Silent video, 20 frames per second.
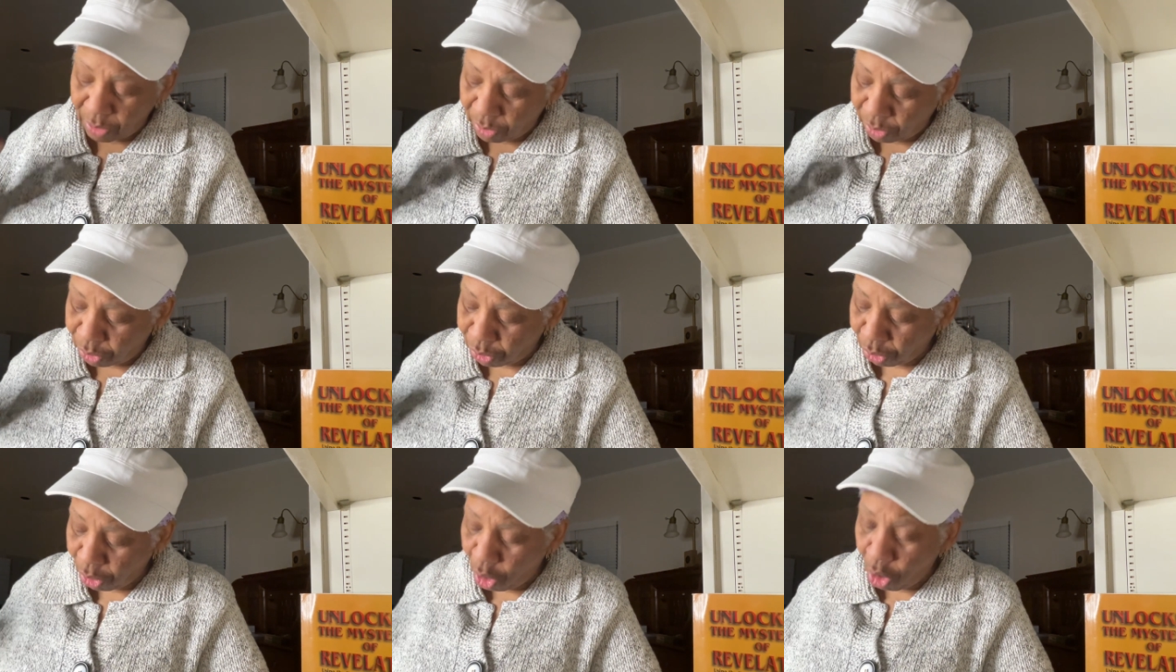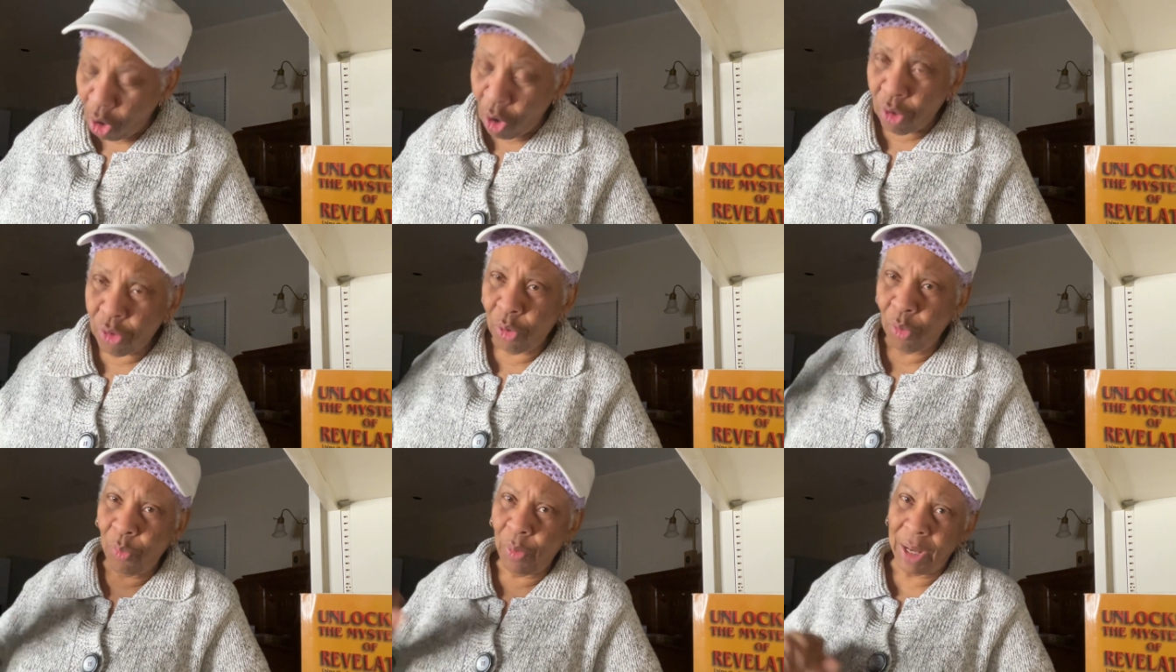
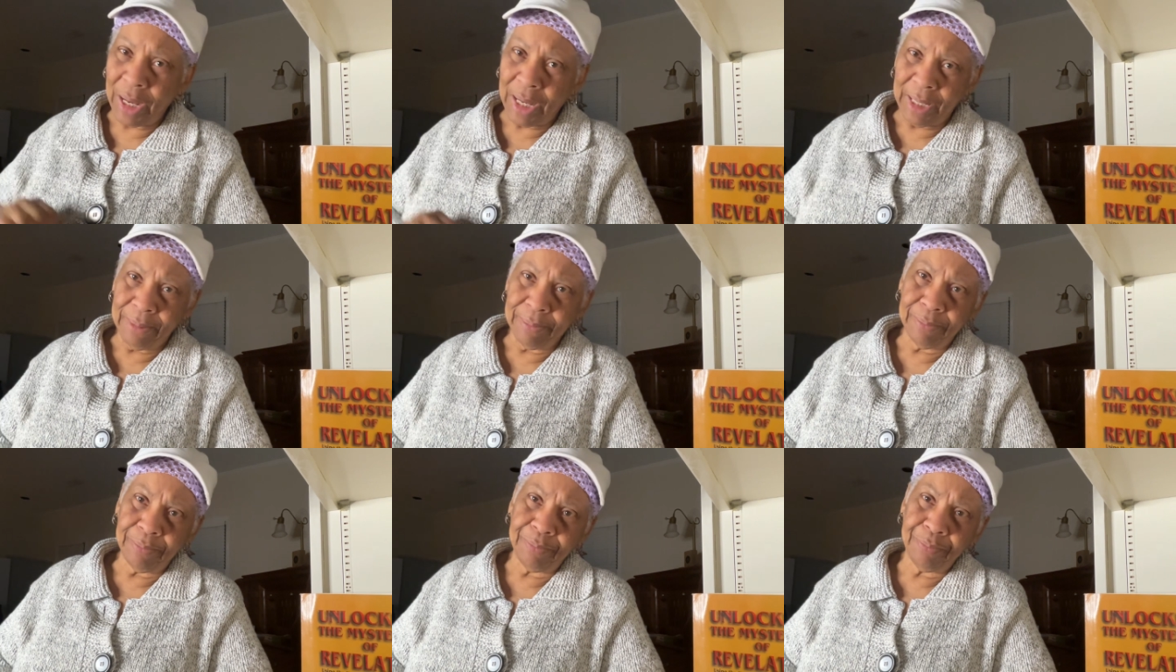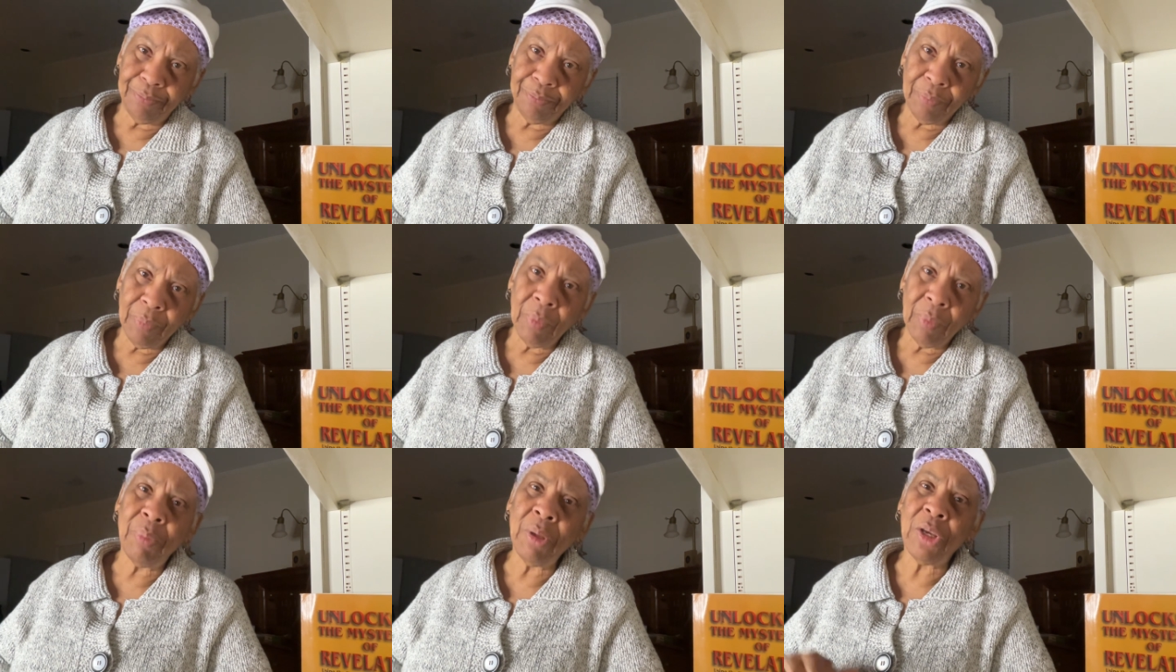drawn away
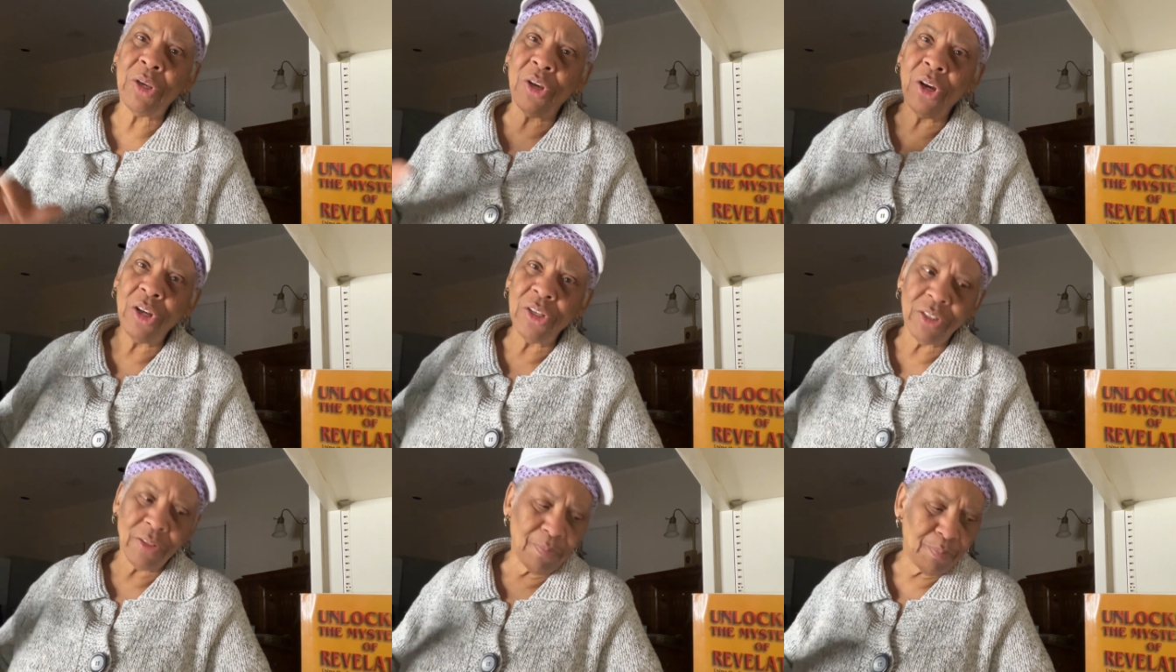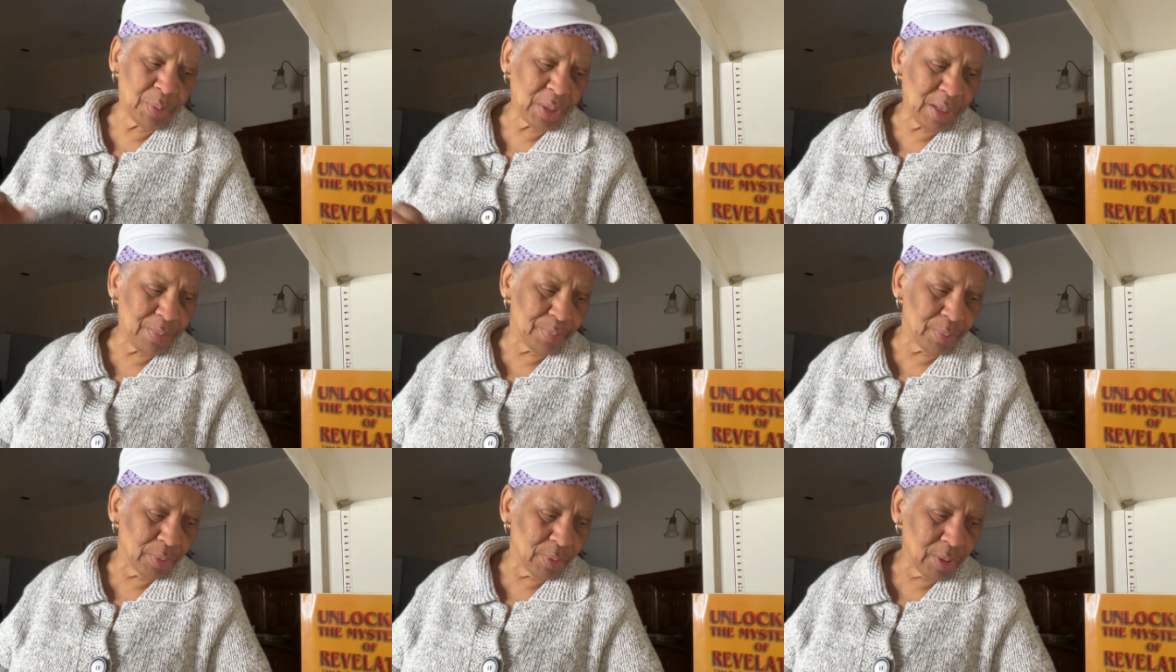because of
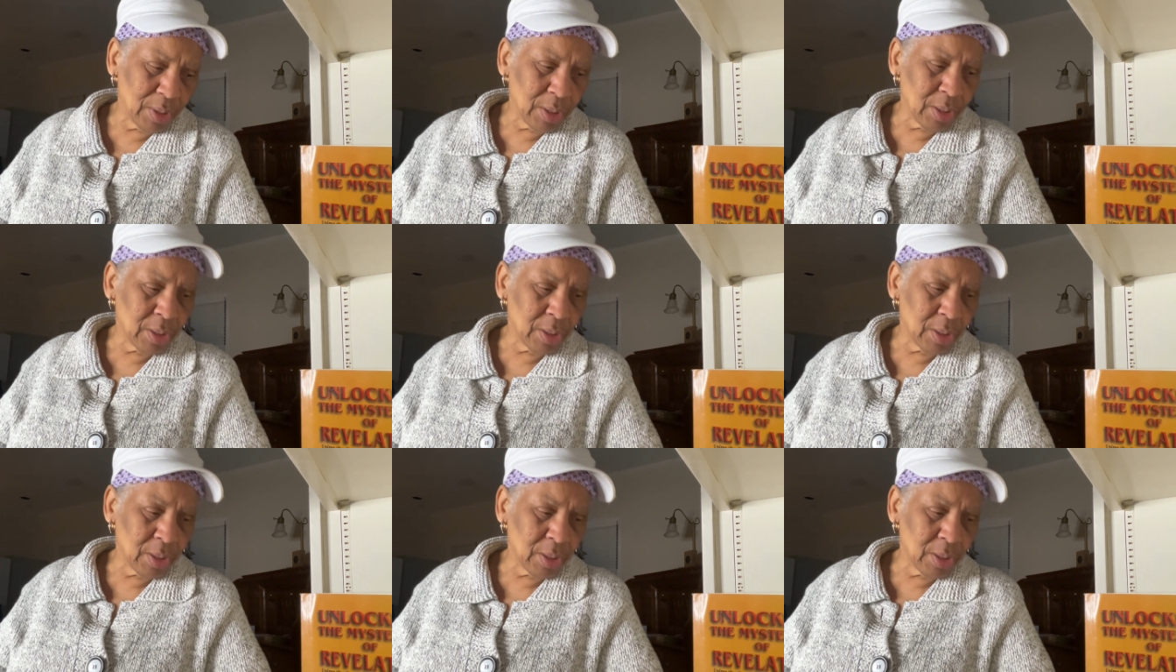people.